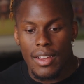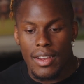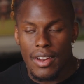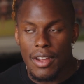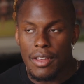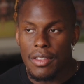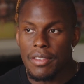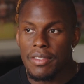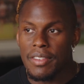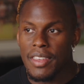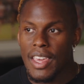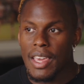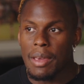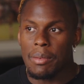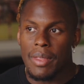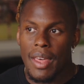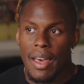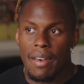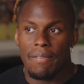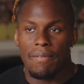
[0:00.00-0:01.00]
the
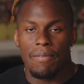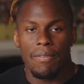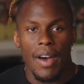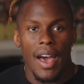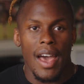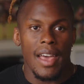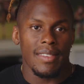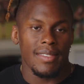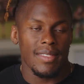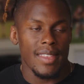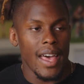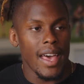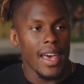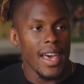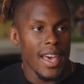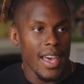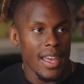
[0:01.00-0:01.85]
team that finds that